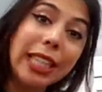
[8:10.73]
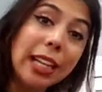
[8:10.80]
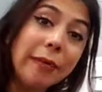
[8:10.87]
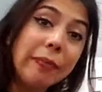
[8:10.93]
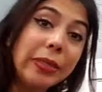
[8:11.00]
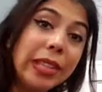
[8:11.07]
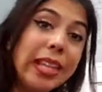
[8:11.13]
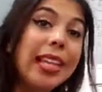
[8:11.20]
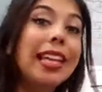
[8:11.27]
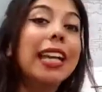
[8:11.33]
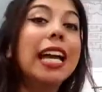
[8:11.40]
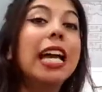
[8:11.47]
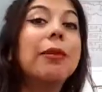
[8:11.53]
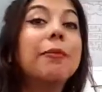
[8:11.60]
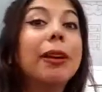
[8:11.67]
them
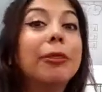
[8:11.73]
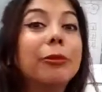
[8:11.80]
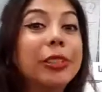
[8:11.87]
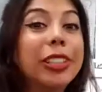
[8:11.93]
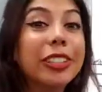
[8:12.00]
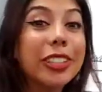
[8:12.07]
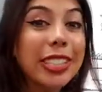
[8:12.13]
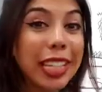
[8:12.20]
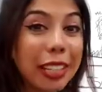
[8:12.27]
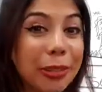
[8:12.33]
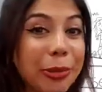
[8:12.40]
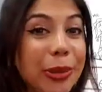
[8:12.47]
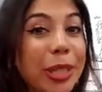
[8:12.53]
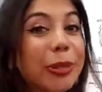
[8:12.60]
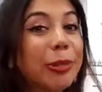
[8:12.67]
and my readers
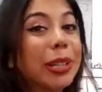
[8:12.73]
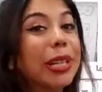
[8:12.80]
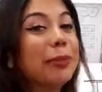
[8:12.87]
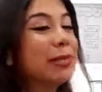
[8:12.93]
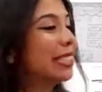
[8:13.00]
can read what I'm